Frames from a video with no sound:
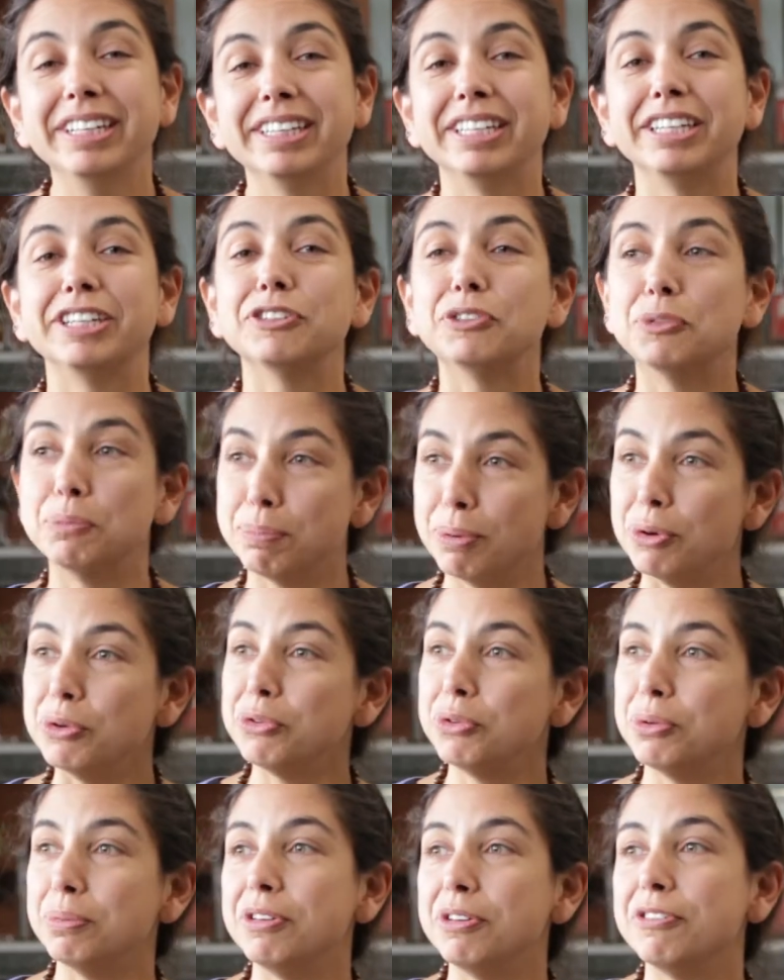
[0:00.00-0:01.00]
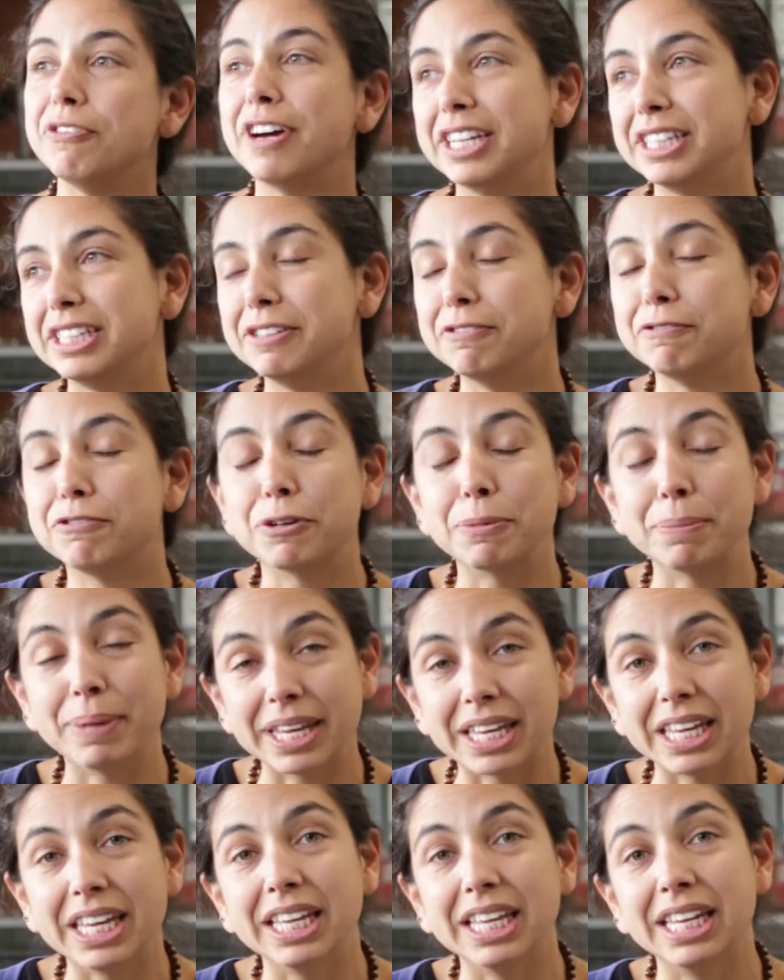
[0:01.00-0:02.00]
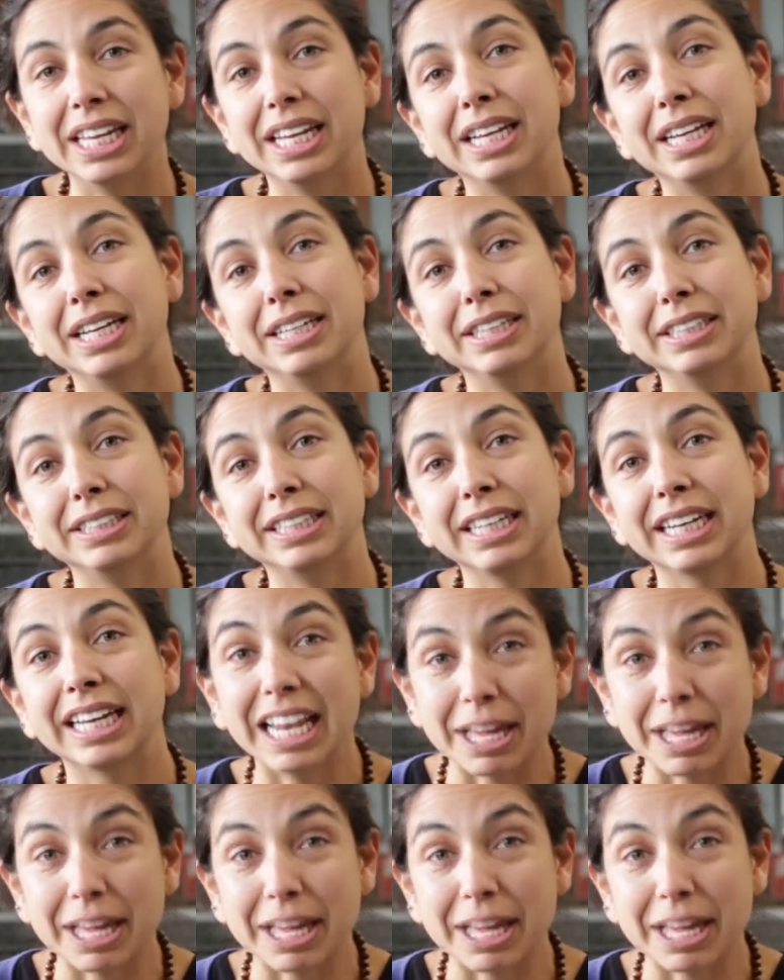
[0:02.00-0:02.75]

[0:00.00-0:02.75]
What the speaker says: They are supposed to be fighting for making the